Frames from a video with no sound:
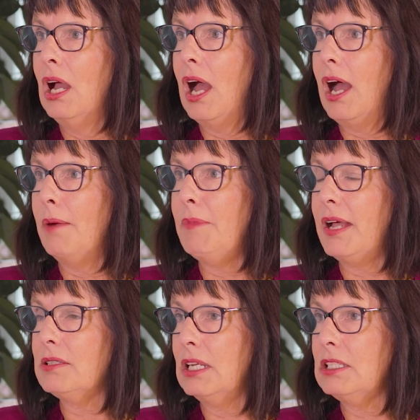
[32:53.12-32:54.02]

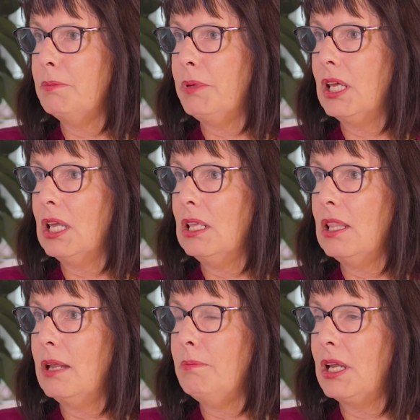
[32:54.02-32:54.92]
how sensibly
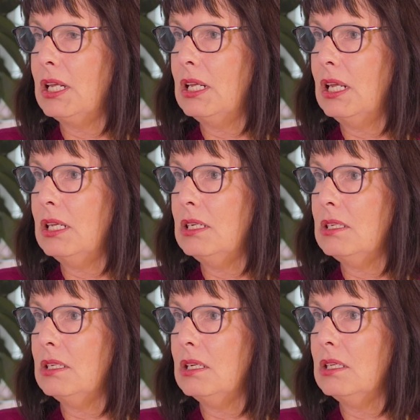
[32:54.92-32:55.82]
that money
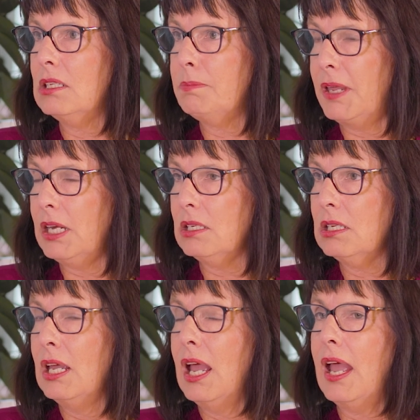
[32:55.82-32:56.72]
is spent,
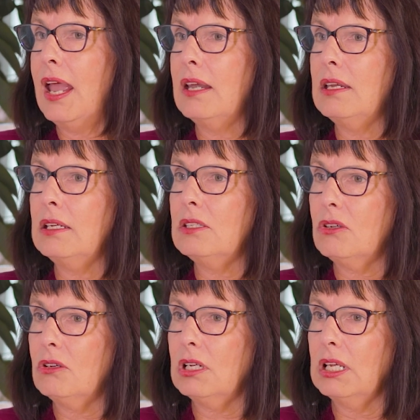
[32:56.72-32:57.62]
and it
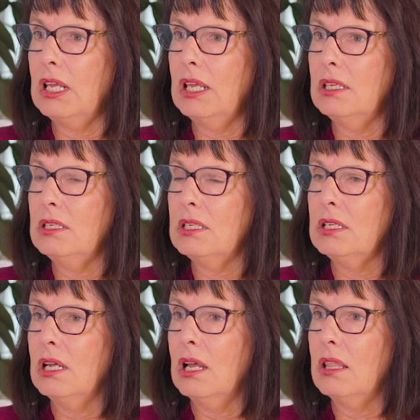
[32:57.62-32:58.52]
certainly
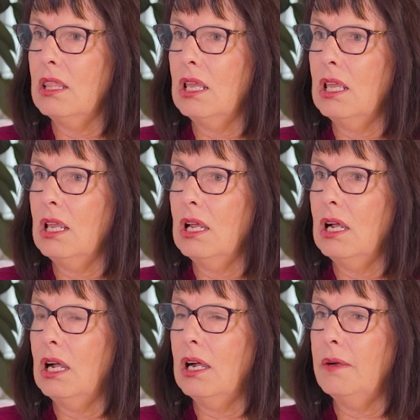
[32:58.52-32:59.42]
is the
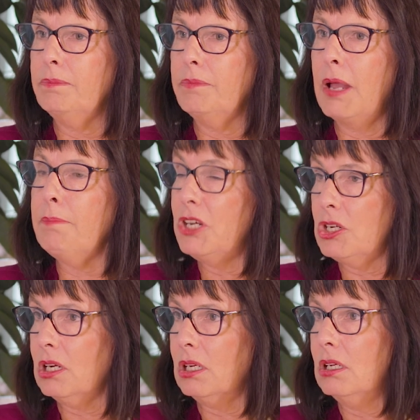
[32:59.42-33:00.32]

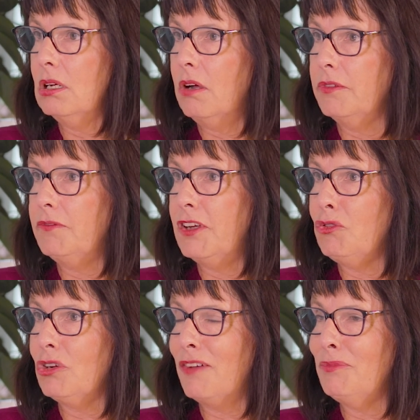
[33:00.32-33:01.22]
ambition of the
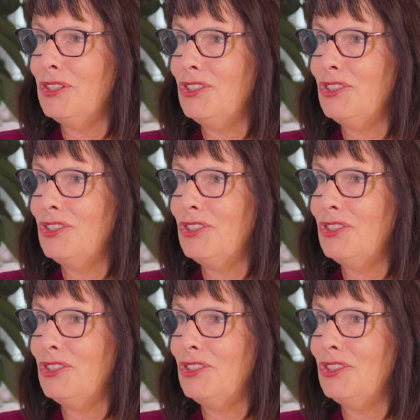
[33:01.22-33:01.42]
federal government